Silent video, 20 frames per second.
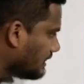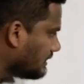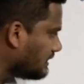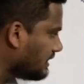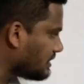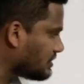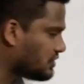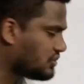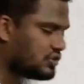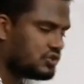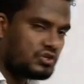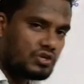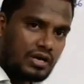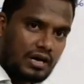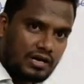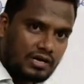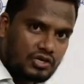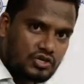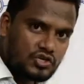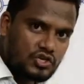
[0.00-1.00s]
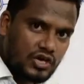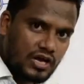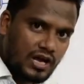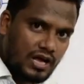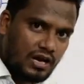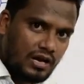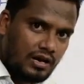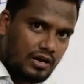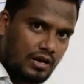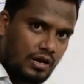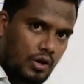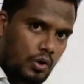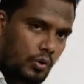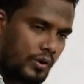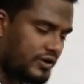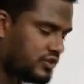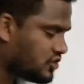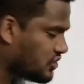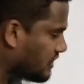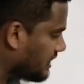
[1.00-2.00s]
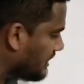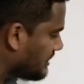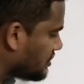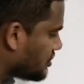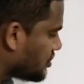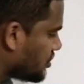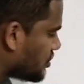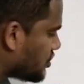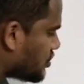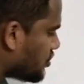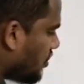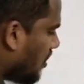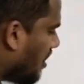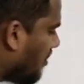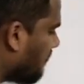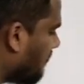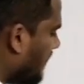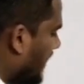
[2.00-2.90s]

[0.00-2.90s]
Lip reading: The structure which consists of